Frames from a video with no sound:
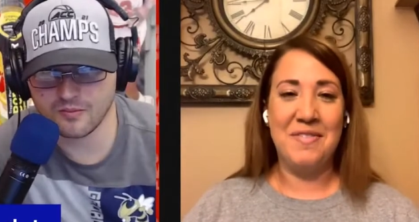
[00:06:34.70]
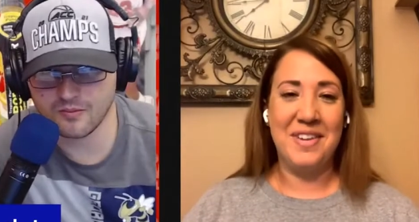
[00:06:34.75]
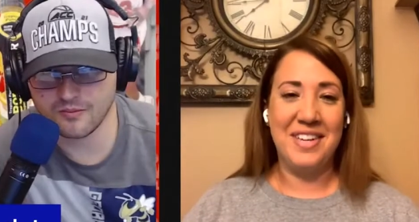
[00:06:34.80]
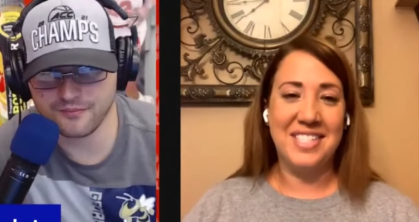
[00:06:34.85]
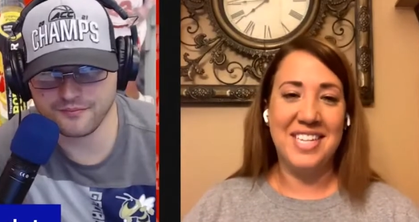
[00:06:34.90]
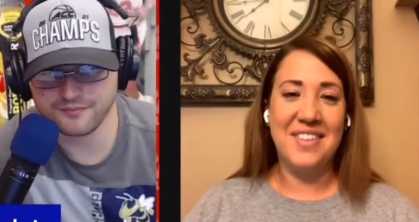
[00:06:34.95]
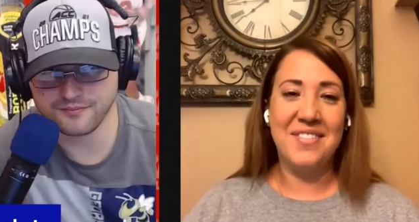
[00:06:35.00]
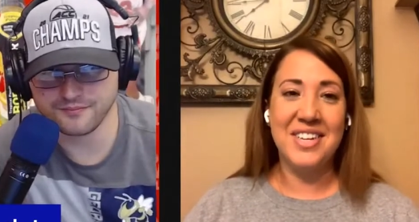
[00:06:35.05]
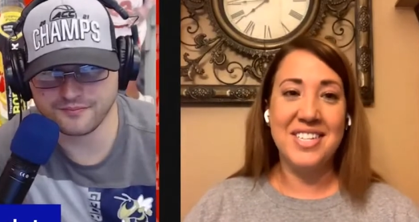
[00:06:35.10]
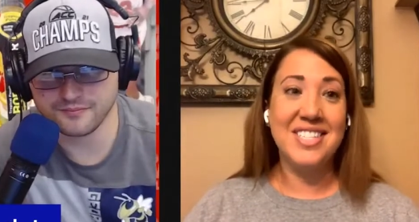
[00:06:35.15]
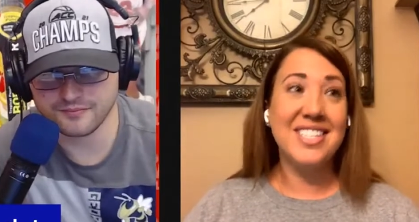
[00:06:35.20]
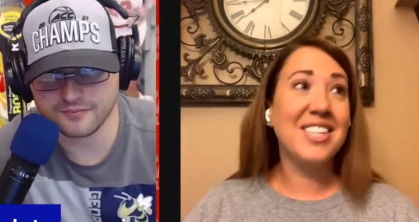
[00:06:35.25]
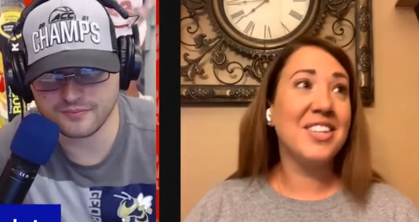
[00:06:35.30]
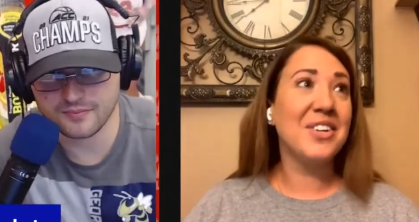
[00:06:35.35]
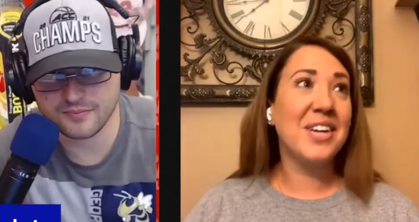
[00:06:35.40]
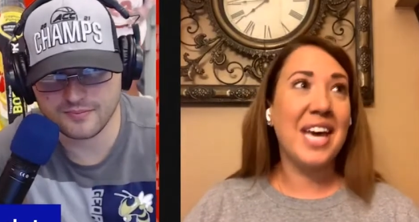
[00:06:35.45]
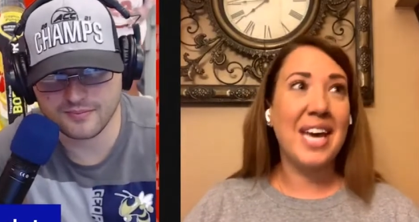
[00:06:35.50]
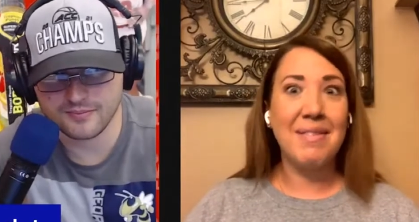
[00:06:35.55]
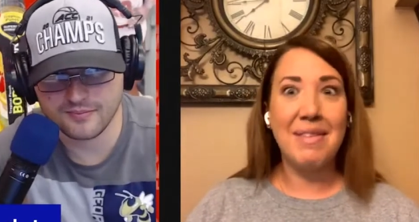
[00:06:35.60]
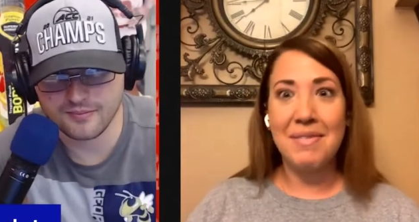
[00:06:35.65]
Speaker 1: perfect every
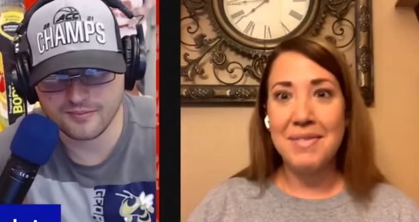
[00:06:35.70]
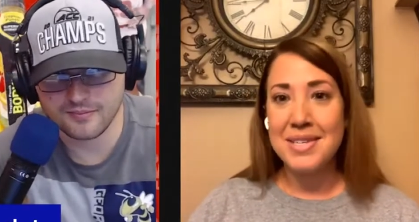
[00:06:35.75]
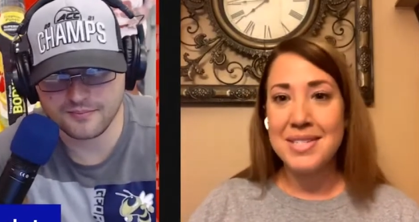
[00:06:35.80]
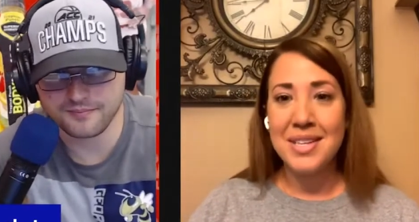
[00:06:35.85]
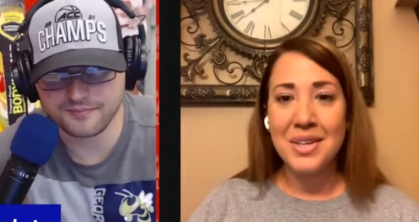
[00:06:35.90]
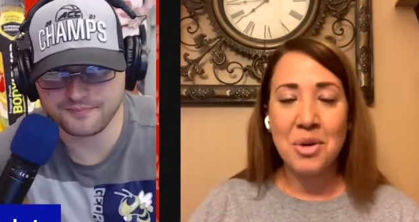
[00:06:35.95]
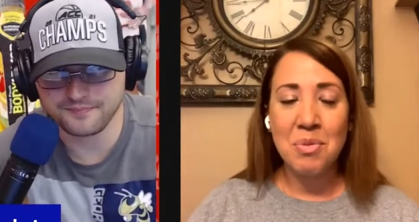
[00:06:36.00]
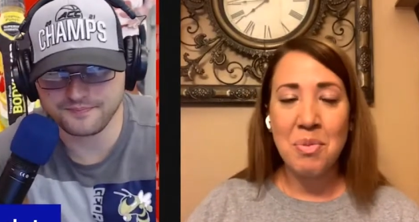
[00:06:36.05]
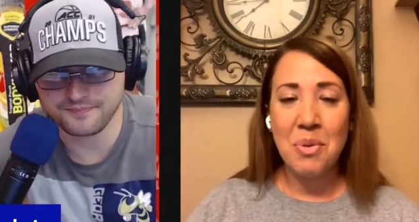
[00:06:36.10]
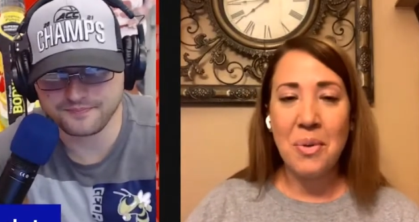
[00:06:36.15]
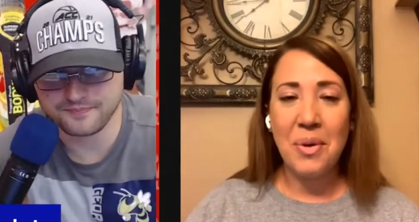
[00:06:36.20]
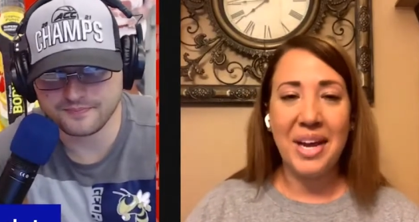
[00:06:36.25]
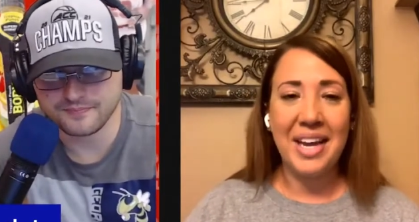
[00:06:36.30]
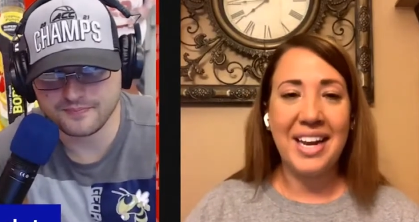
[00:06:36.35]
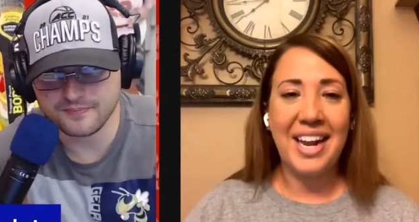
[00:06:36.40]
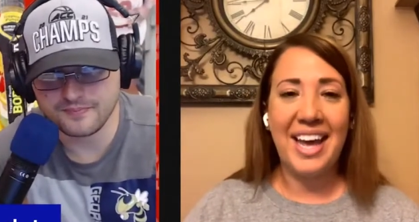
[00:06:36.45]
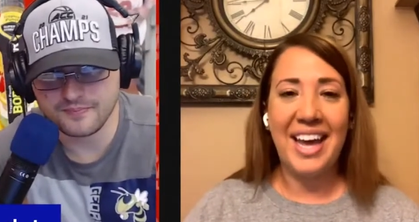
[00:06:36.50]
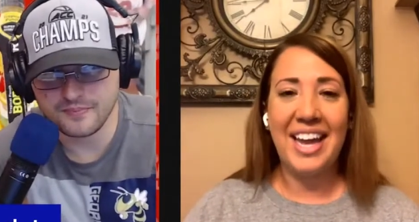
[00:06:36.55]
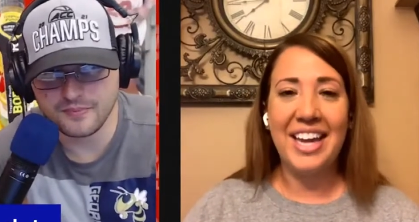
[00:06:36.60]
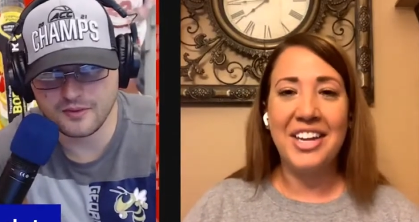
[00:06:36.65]
single game, every single
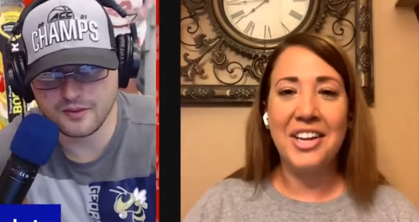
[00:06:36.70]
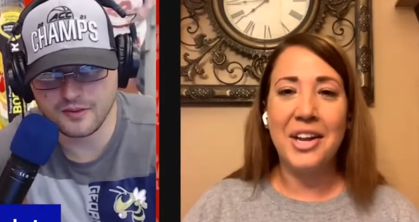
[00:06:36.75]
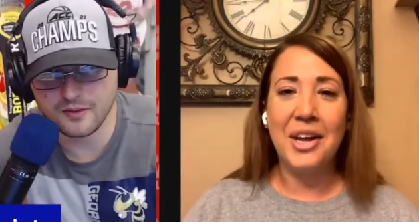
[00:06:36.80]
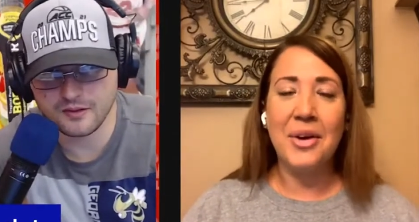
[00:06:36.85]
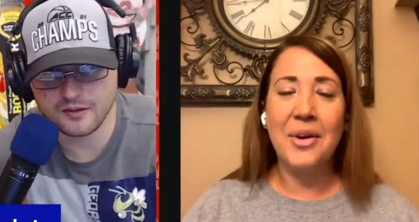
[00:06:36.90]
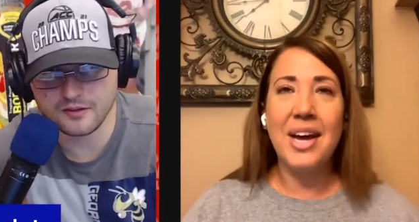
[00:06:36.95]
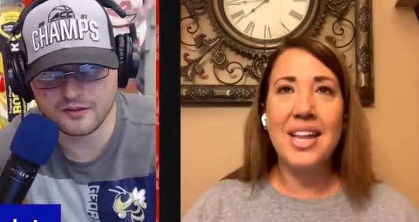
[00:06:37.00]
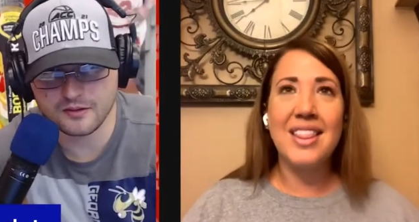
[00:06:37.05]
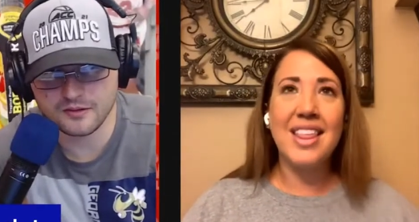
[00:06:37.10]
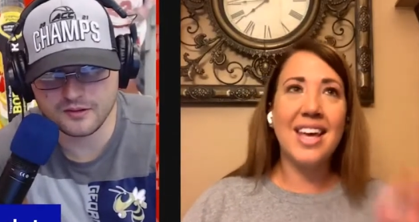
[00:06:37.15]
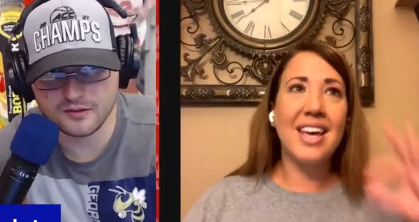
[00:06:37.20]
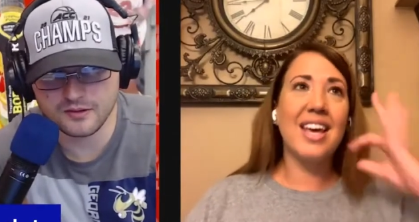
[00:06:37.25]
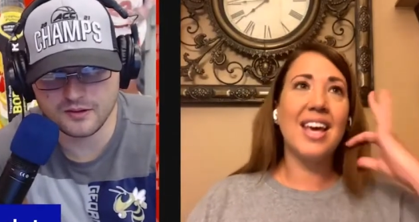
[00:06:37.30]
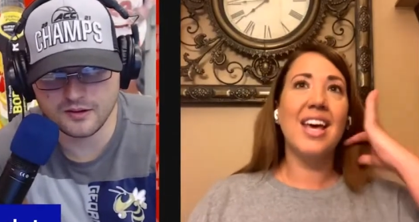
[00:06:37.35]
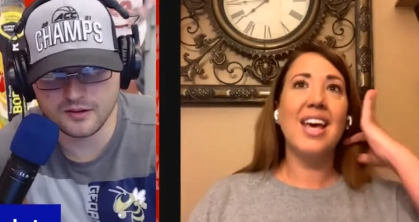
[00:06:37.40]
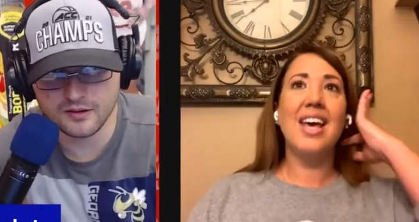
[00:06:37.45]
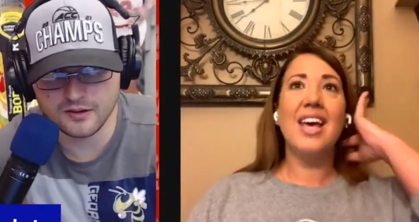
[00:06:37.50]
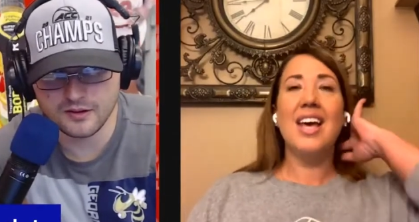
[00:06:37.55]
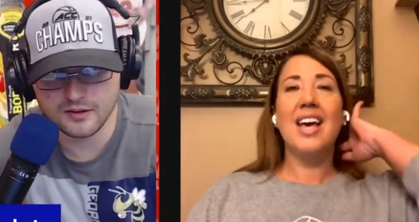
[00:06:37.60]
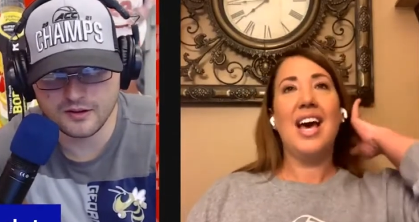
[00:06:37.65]
point. And, you know, I
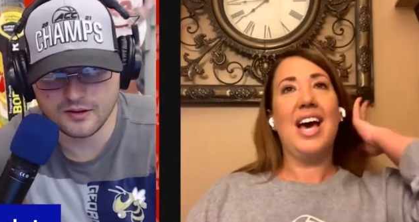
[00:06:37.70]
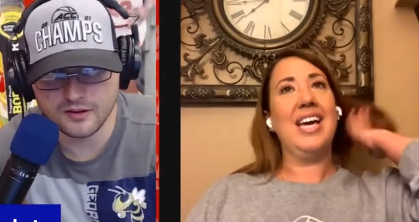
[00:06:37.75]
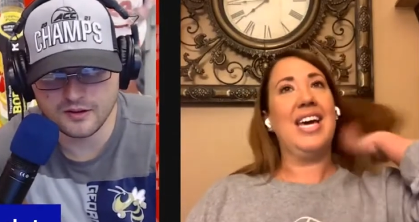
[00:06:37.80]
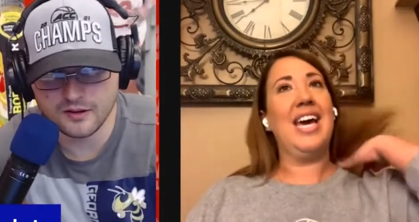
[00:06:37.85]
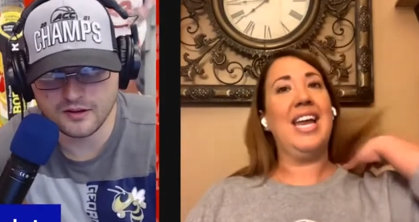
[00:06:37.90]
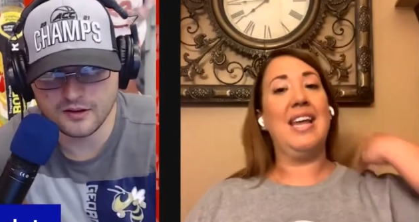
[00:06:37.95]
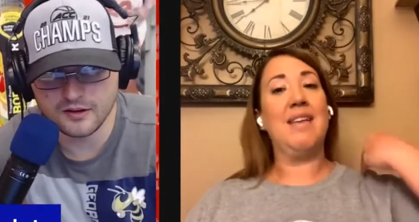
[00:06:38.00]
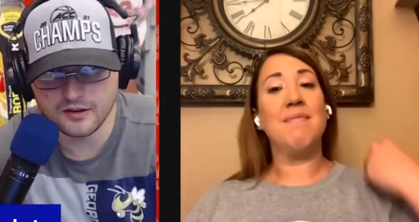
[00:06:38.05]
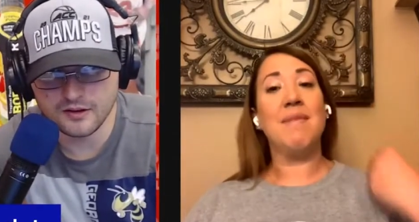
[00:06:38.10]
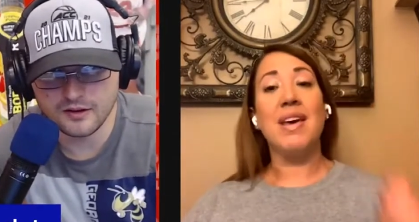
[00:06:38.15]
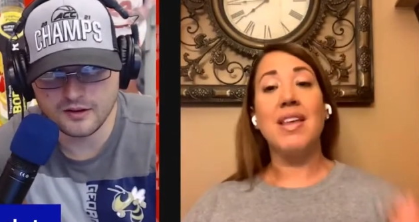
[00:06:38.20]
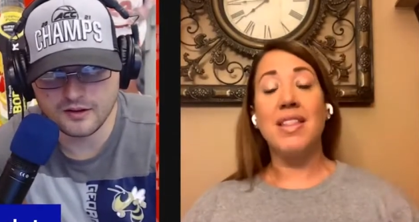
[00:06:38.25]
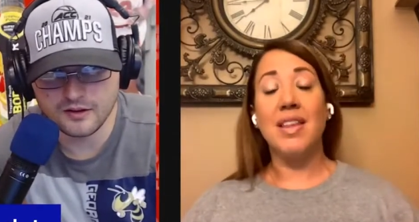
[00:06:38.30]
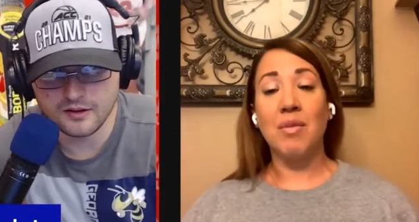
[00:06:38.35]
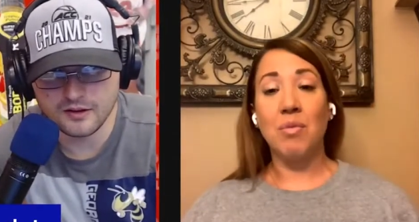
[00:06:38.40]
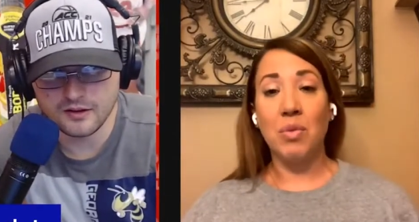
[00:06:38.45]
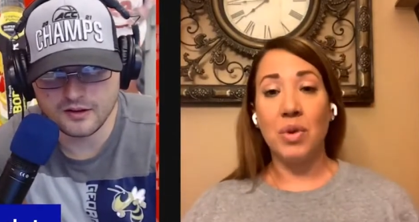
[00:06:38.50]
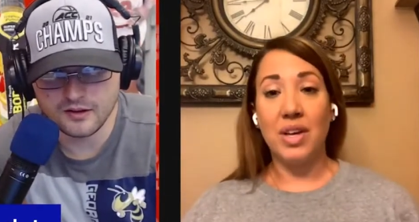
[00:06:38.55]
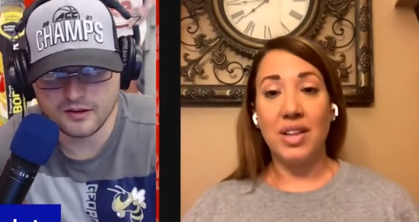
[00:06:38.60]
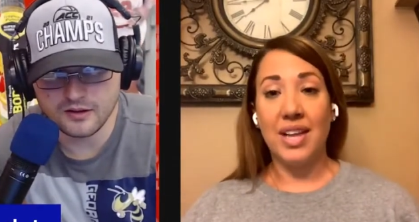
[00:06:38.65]
think, again, it made
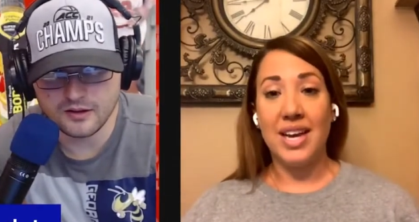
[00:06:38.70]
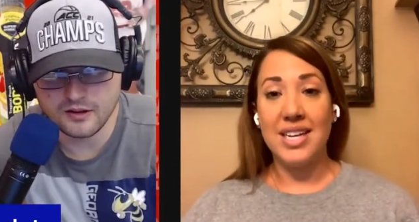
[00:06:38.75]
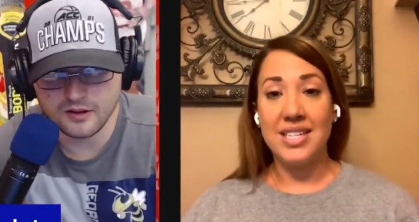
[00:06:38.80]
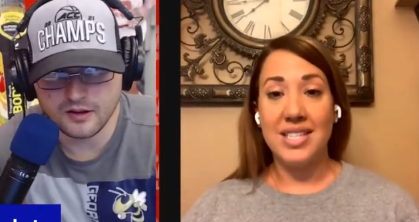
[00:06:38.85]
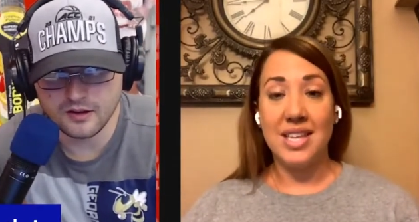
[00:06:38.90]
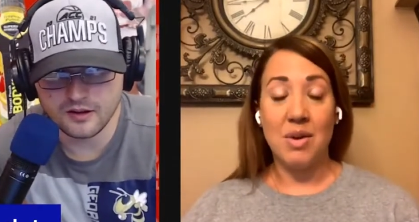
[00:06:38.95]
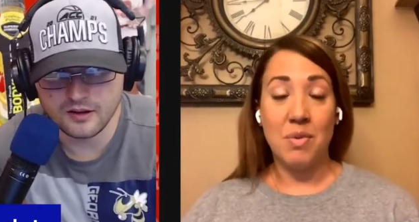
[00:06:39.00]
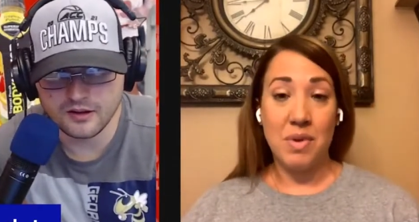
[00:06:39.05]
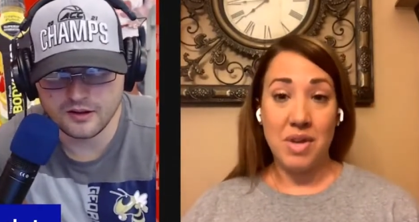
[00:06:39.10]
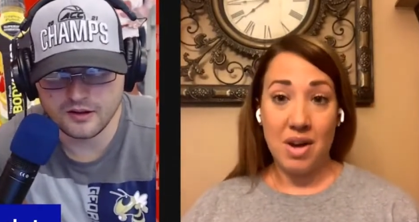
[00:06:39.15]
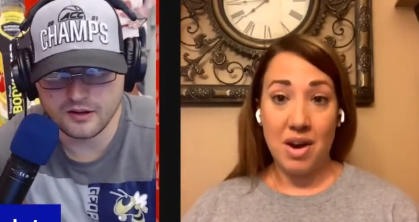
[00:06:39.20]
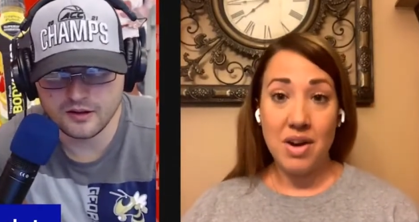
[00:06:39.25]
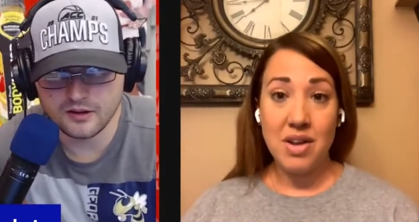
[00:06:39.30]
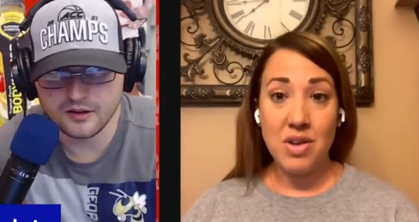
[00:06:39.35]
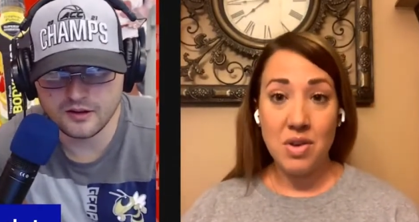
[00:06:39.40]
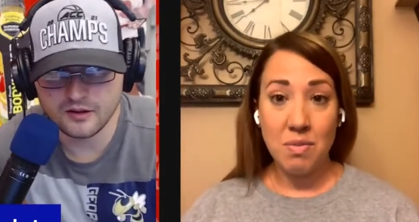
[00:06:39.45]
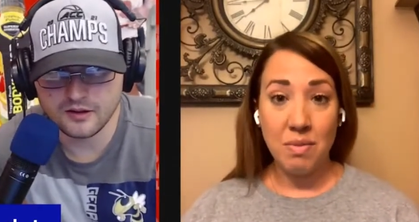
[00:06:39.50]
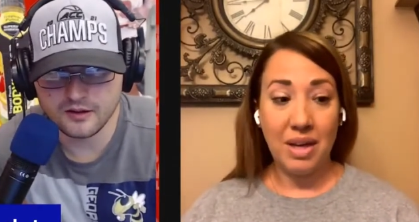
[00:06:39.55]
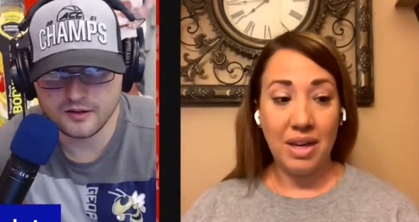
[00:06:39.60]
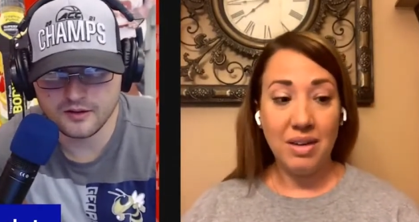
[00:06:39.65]
them realize that we
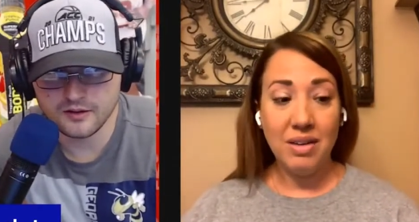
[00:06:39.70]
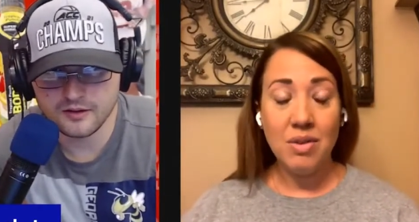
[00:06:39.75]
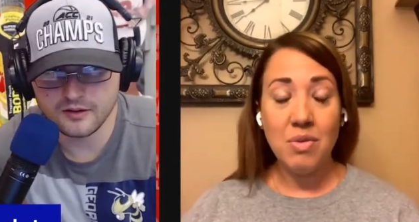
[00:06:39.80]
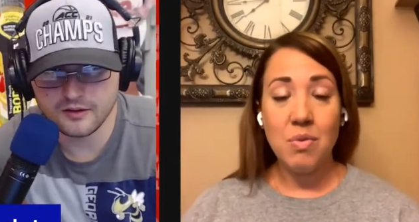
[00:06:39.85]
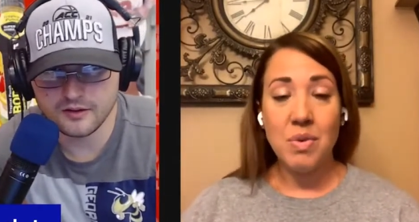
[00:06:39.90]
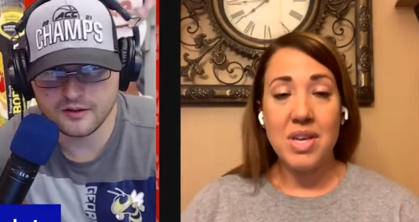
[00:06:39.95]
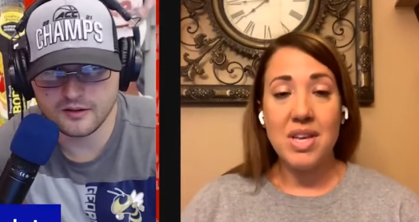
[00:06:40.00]
are human.